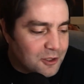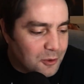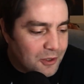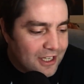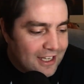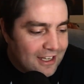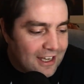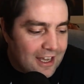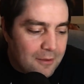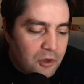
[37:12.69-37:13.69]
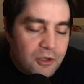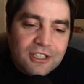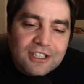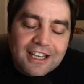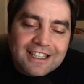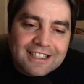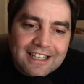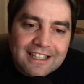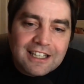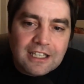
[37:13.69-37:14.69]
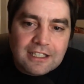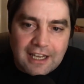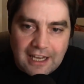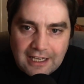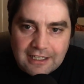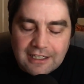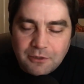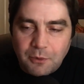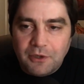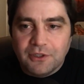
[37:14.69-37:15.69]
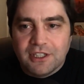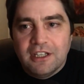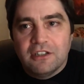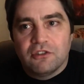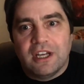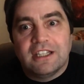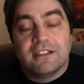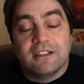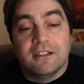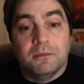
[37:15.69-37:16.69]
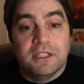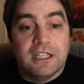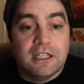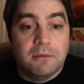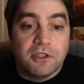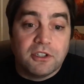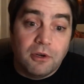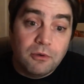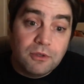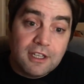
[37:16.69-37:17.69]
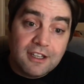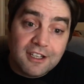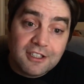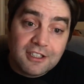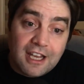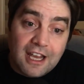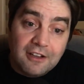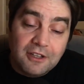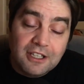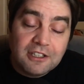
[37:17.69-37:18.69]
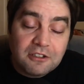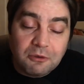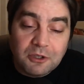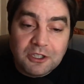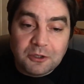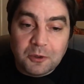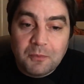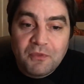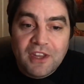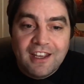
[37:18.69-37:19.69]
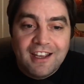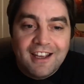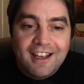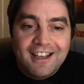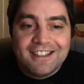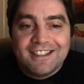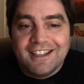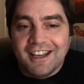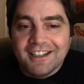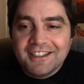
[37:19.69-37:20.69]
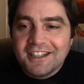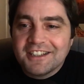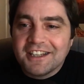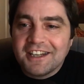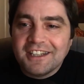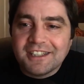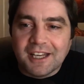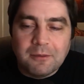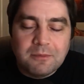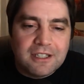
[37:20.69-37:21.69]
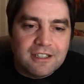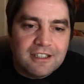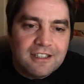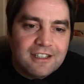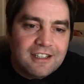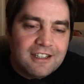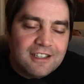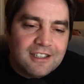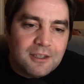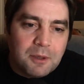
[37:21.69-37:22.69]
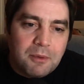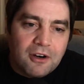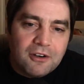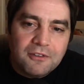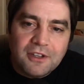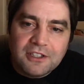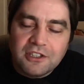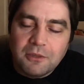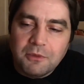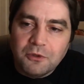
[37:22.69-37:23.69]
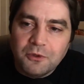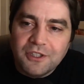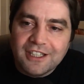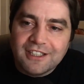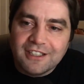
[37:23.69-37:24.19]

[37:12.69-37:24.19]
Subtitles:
So lots of exciting things ahead, as well as trying to maintain the buzz around this latest release. So it's a nice time to be part of this and to be doing this.